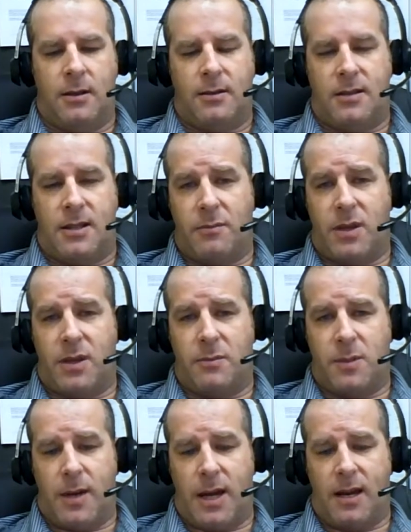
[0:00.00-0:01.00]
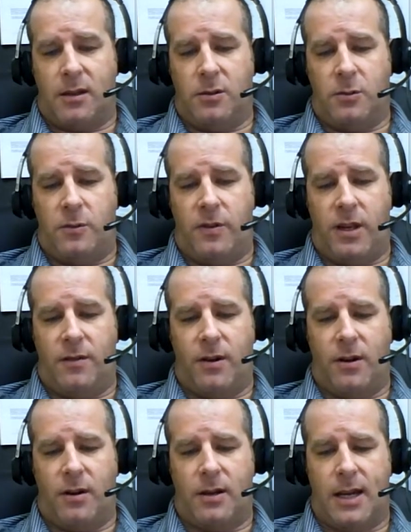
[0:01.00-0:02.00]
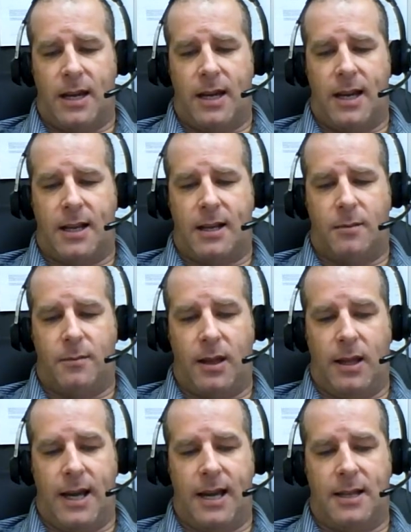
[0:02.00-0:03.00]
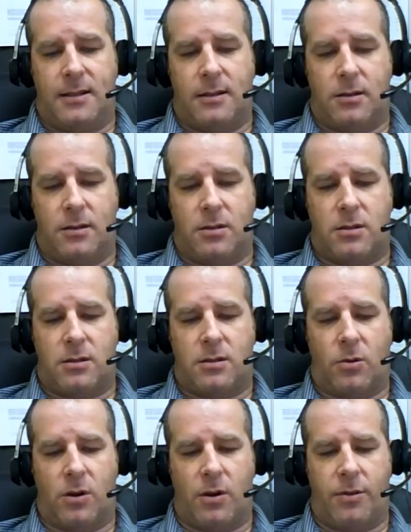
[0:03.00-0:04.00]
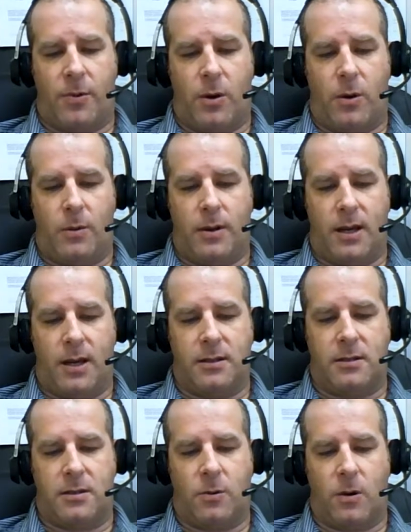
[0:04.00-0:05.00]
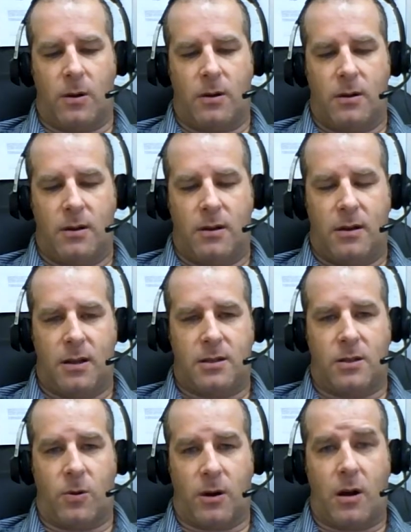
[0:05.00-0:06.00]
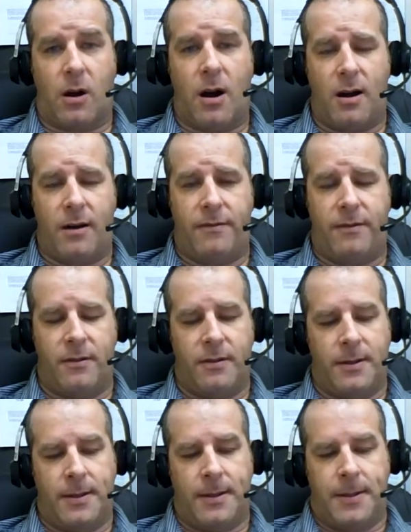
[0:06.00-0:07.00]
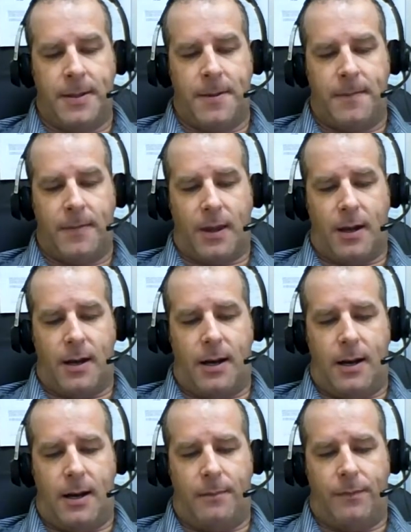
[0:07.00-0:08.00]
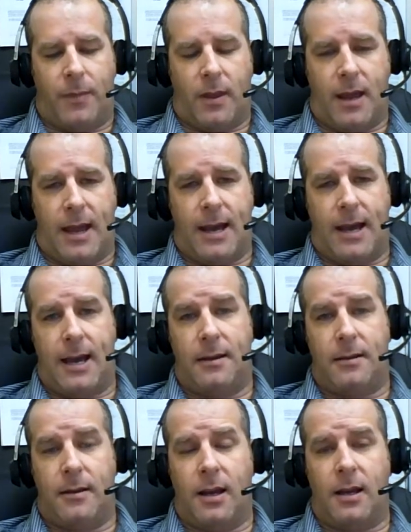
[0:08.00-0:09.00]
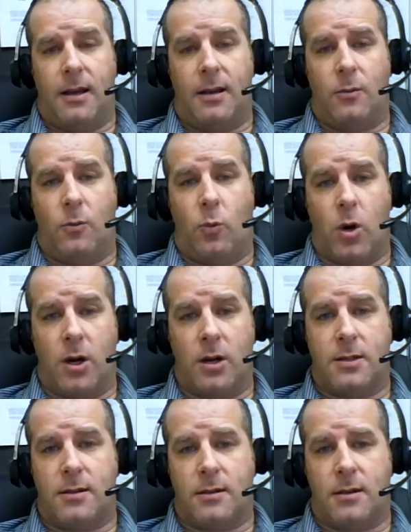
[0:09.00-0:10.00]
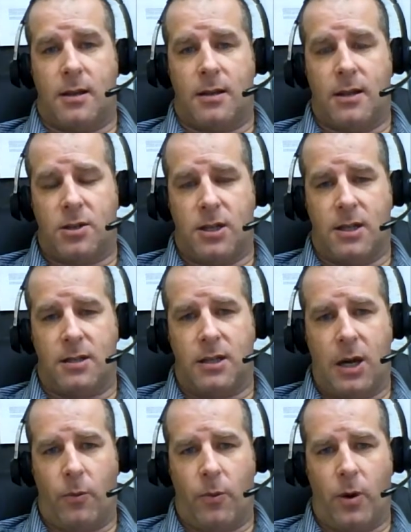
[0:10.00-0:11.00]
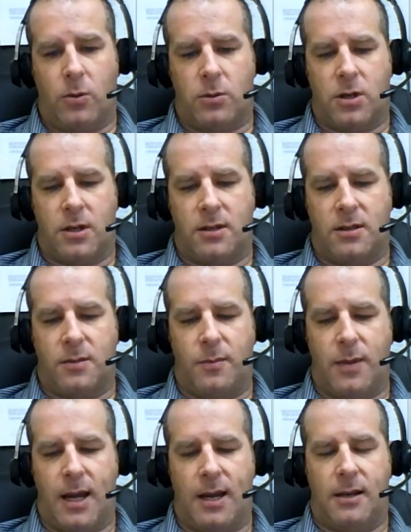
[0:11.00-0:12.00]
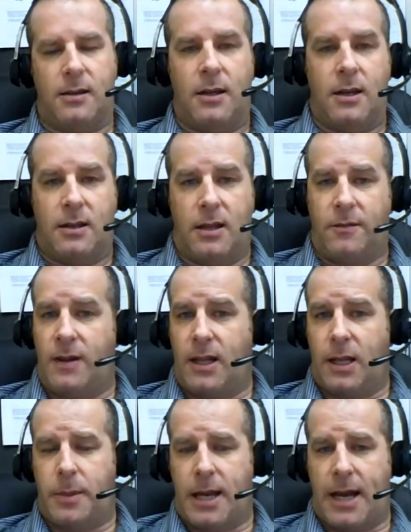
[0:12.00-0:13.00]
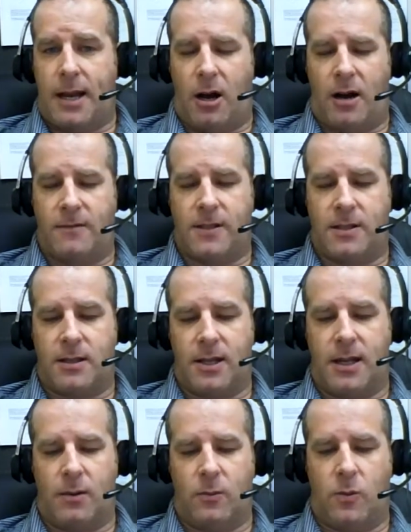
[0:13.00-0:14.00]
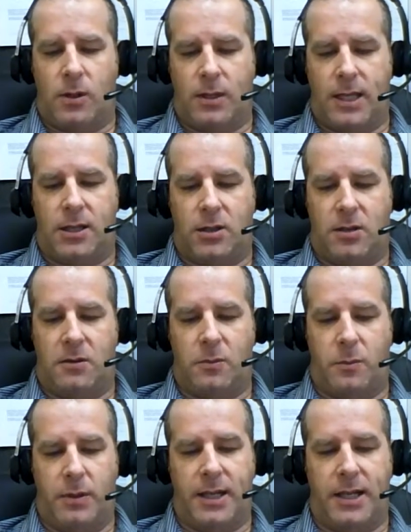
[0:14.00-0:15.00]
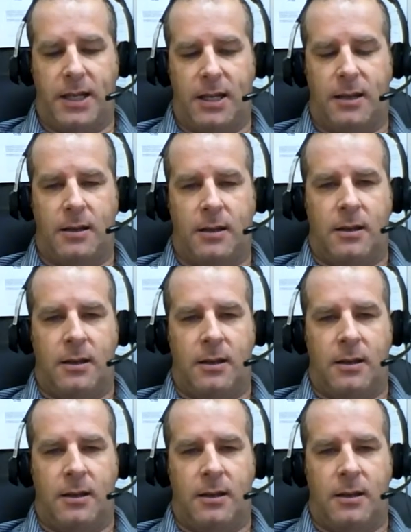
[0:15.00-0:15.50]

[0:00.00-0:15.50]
Symptoms may include fever, headache, malaise, sore throat, and a sore cough. And in worse conditions, erosions may develop that obviously will lead to bleeding